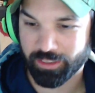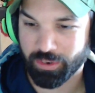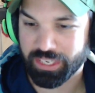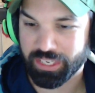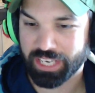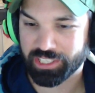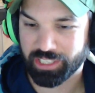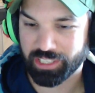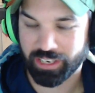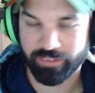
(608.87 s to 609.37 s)
I got
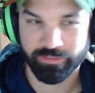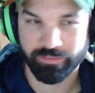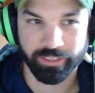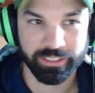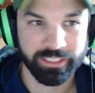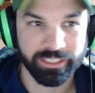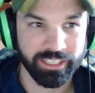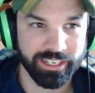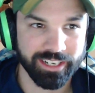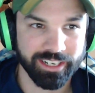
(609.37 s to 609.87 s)
to see
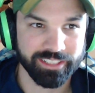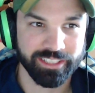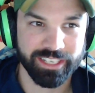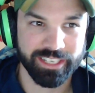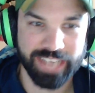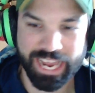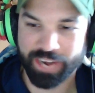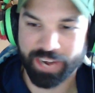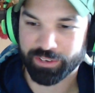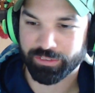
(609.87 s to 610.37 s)
gators for the very
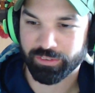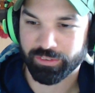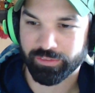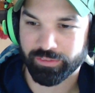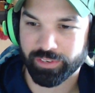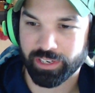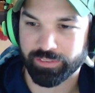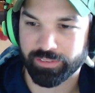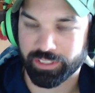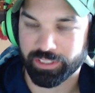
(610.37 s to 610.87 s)
first time
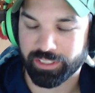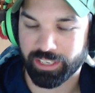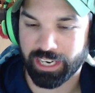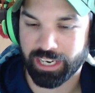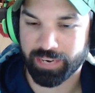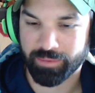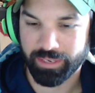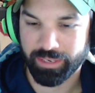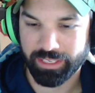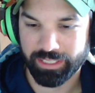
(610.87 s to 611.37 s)

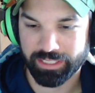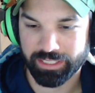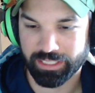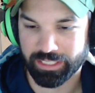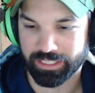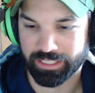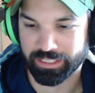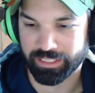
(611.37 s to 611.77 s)
in Florida,